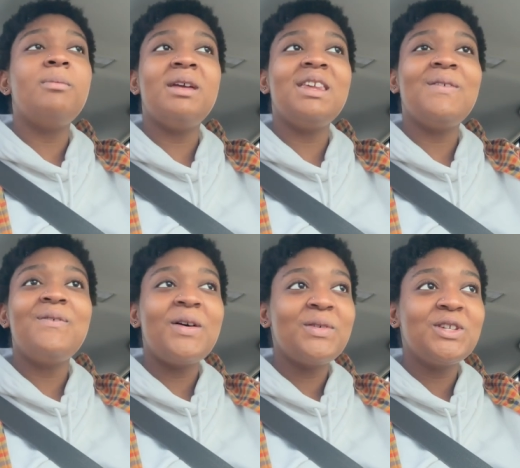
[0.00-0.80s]
mini
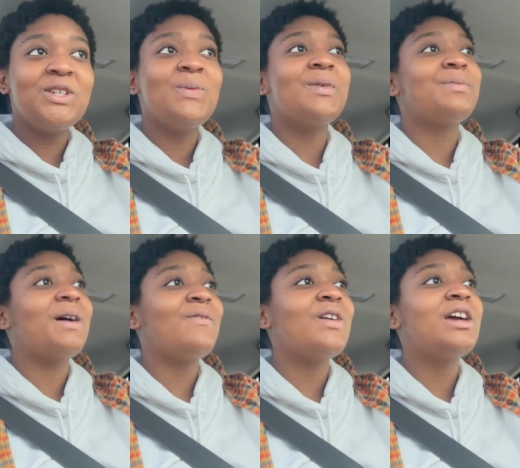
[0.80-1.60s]
photo shoot with my
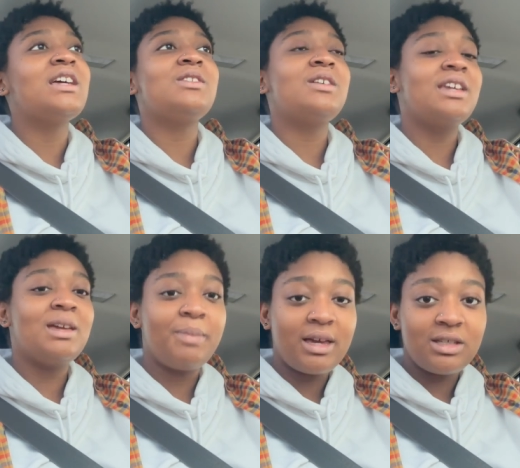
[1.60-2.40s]
friend. I still gotta
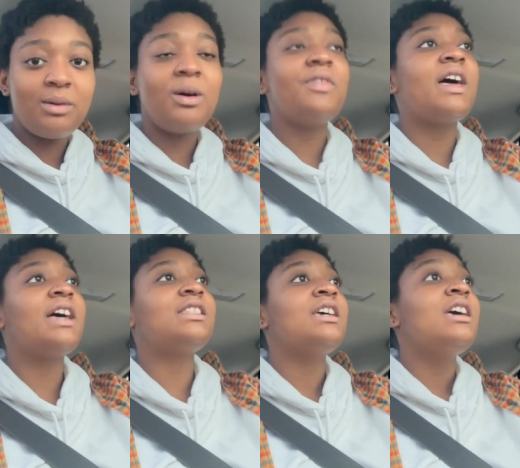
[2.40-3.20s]
get back to him on that.